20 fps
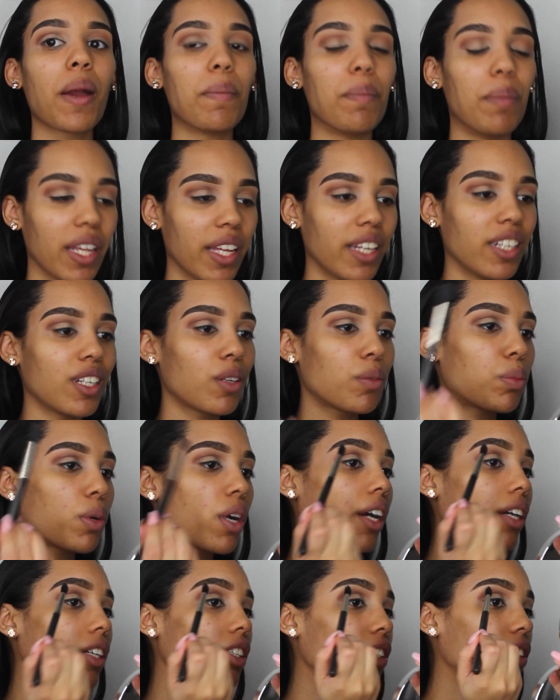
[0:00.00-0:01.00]
blending
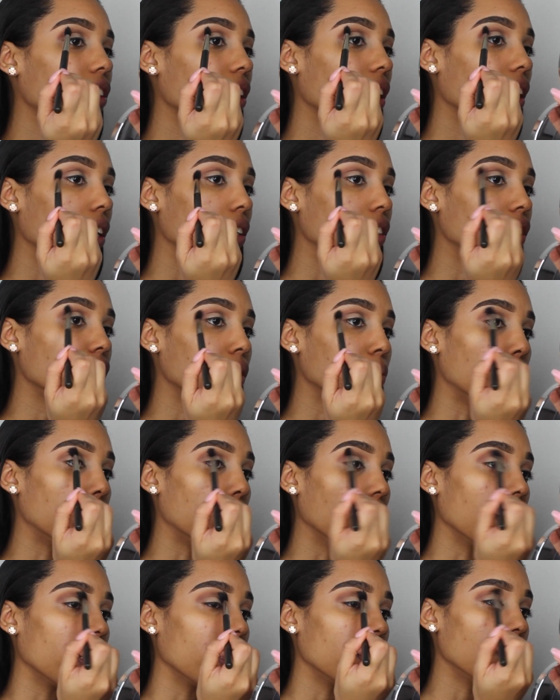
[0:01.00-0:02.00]
brush and just
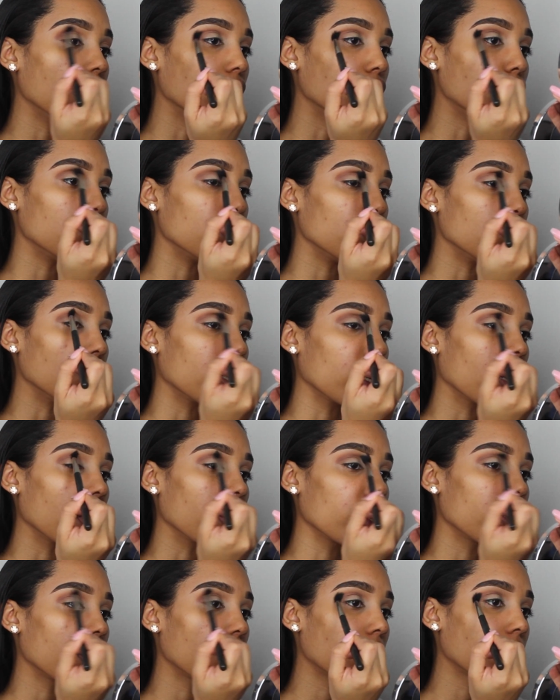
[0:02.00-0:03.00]
blend the two
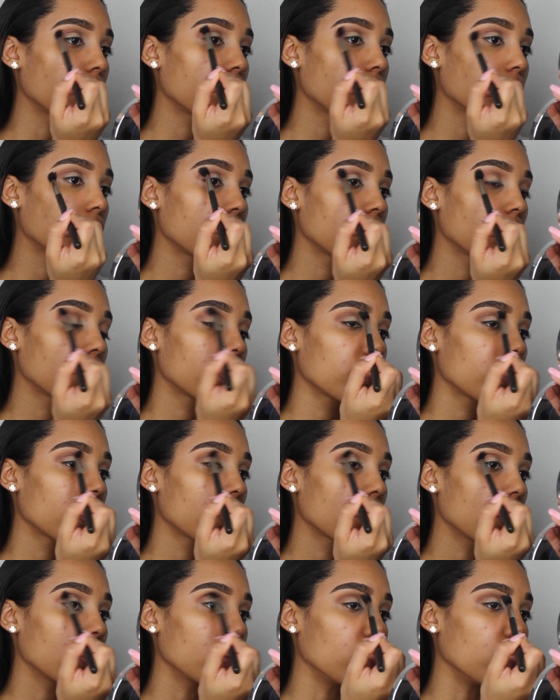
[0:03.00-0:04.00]
together.
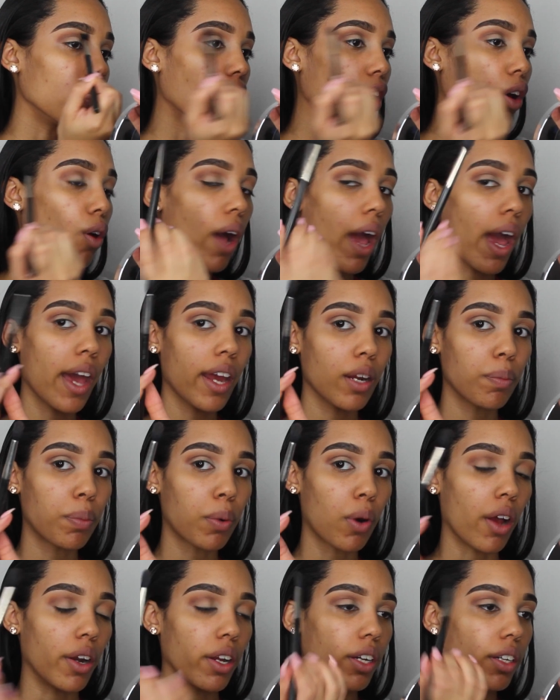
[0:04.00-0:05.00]
No added
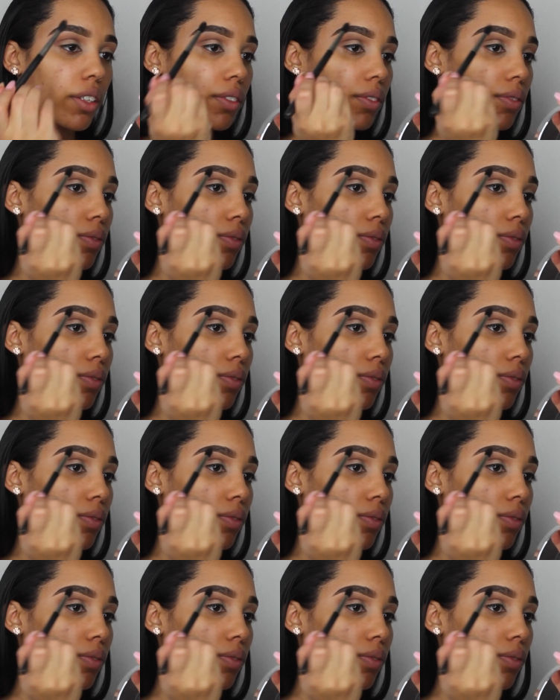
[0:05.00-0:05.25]
product.